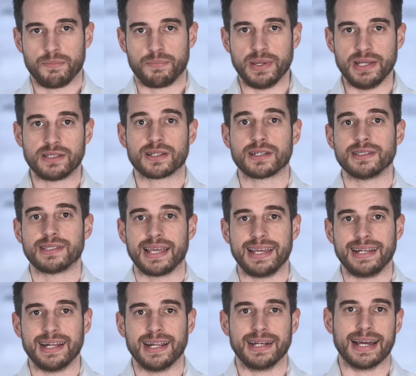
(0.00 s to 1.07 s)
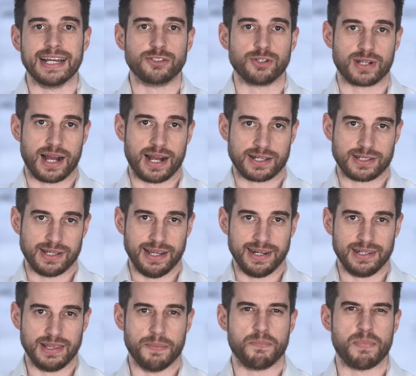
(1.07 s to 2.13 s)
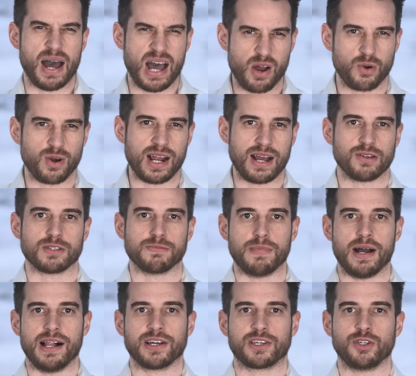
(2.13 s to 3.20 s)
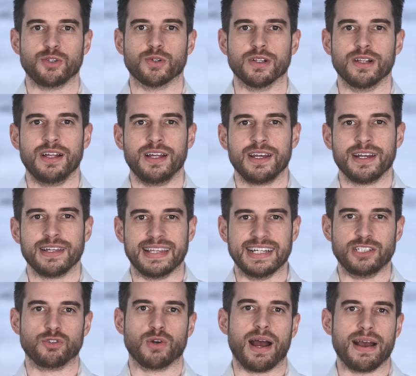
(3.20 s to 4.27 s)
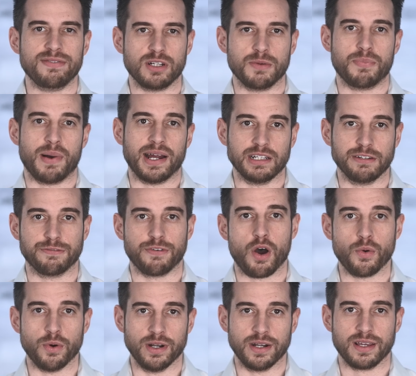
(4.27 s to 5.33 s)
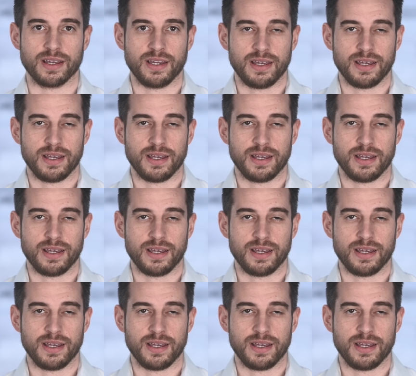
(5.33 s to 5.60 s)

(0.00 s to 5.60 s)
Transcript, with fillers: Beets contain nitric oxide, the powerhouse molecule that drives your body forward,